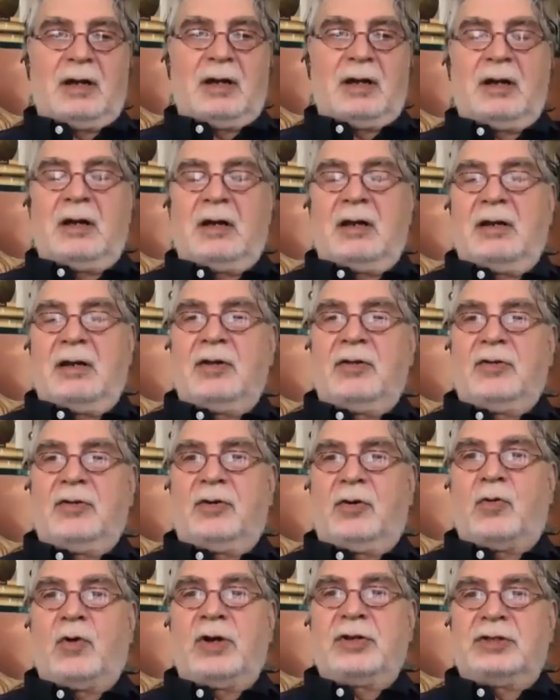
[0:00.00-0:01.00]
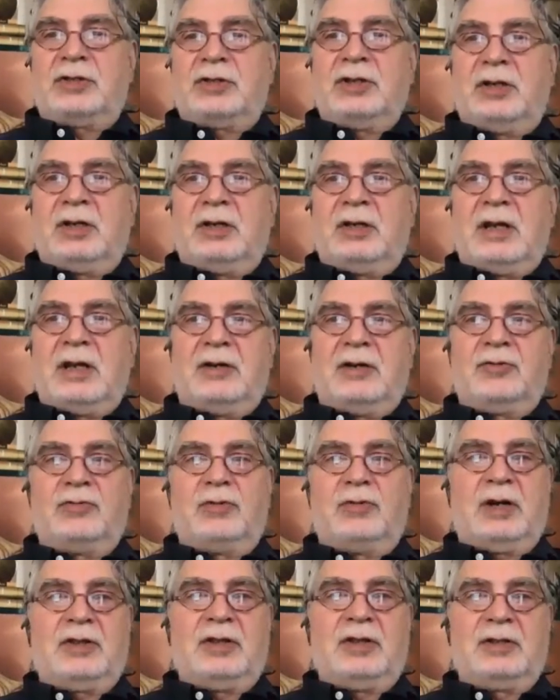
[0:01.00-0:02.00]
another question and
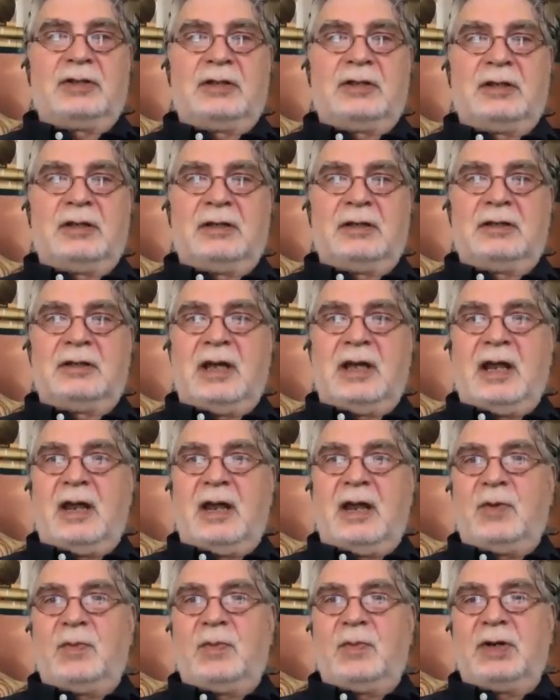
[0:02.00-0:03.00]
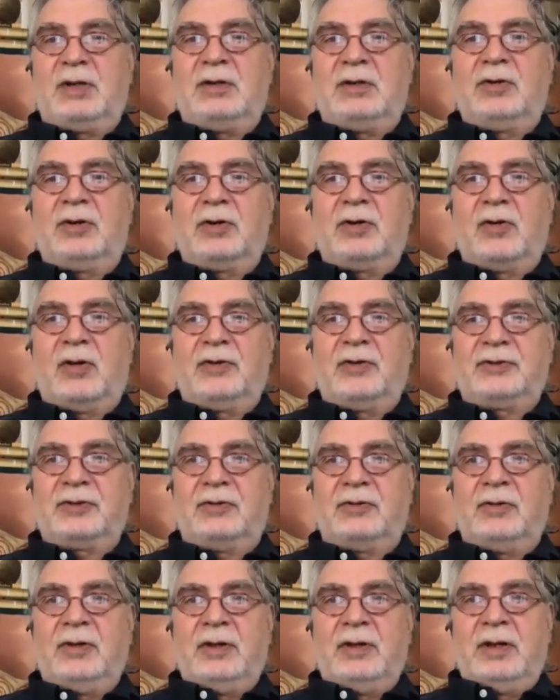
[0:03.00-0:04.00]
direct this to Amy, but you can also,
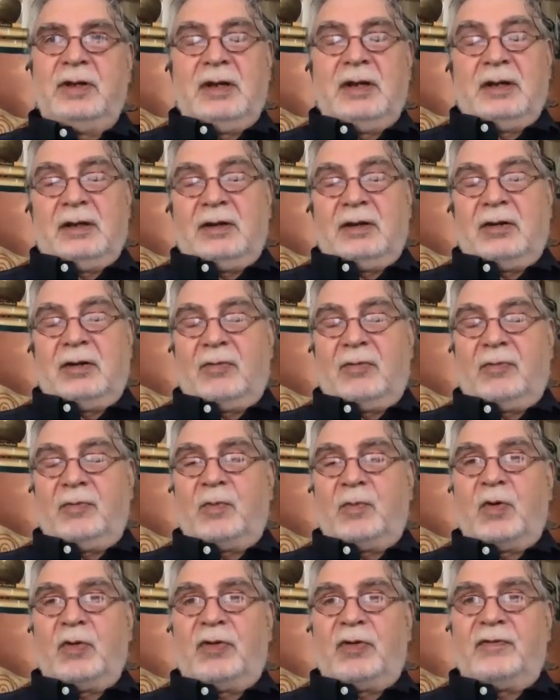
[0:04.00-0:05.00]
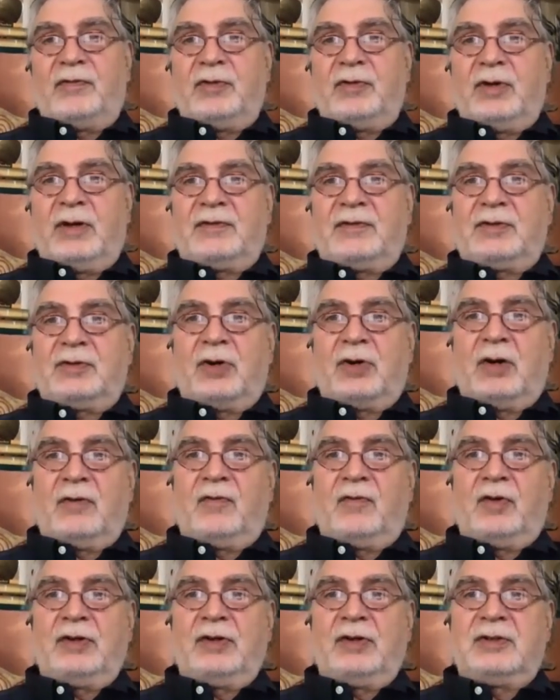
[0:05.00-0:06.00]
both of you have strong
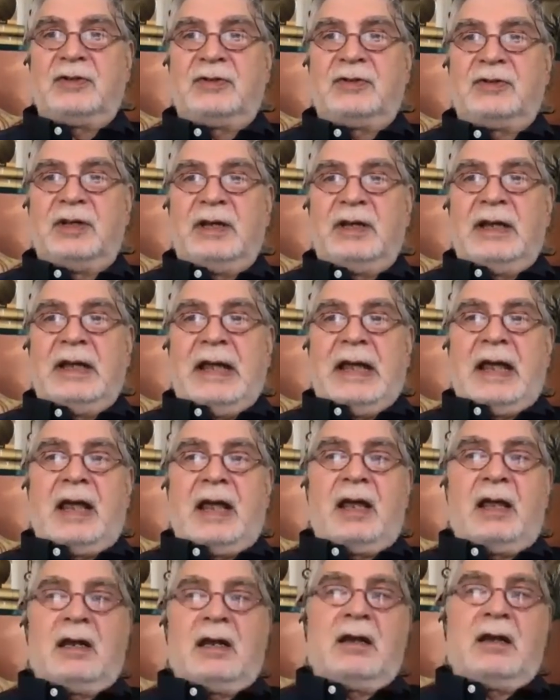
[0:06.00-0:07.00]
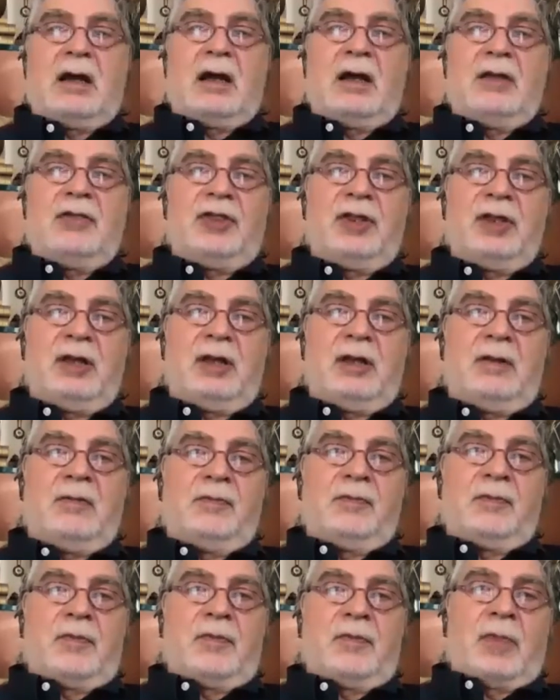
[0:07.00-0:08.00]
voices. And I think,
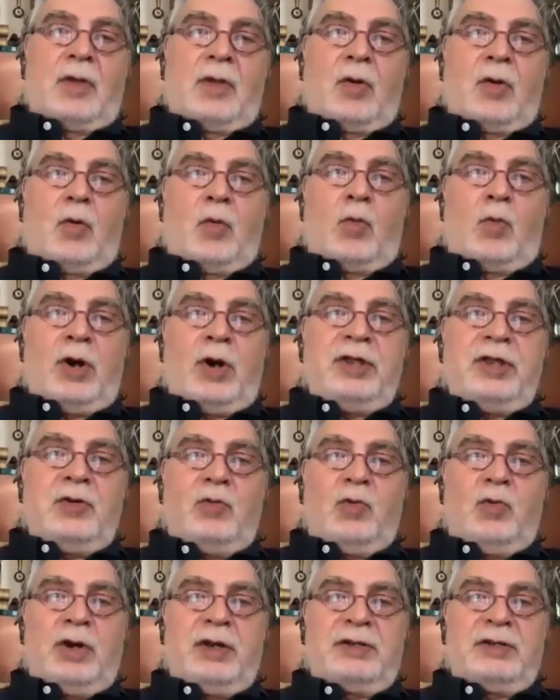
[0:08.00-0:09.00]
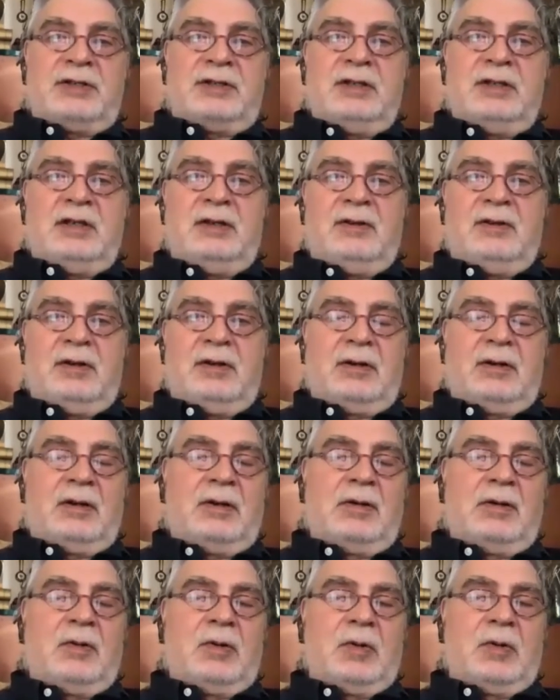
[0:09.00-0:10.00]
what do you want to see?
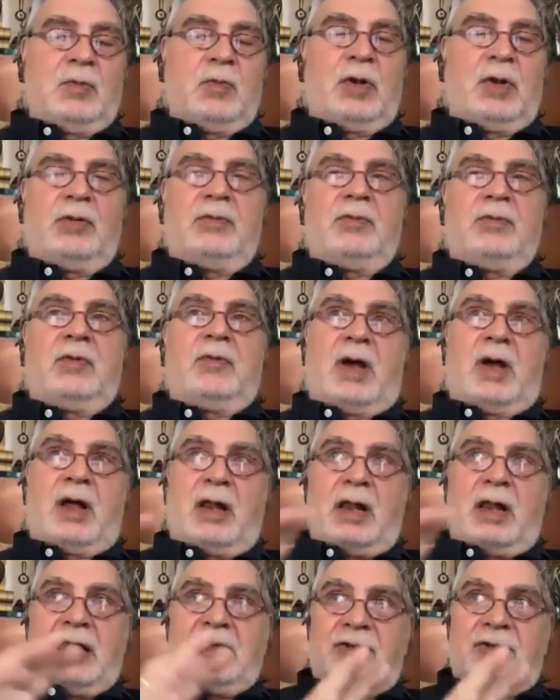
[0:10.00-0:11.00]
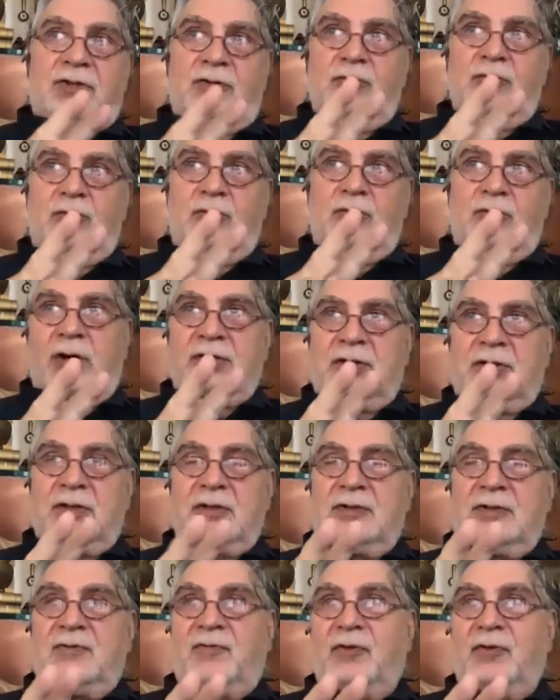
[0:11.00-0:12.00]
Well, I'll ask two
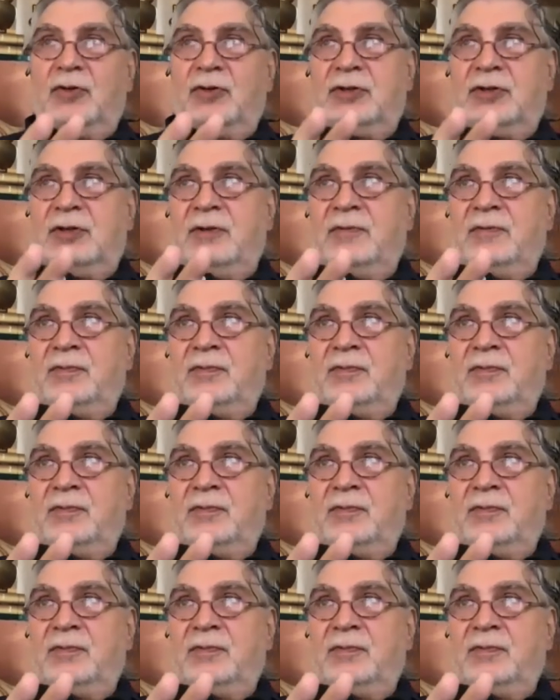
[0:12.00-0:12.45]
questions. First,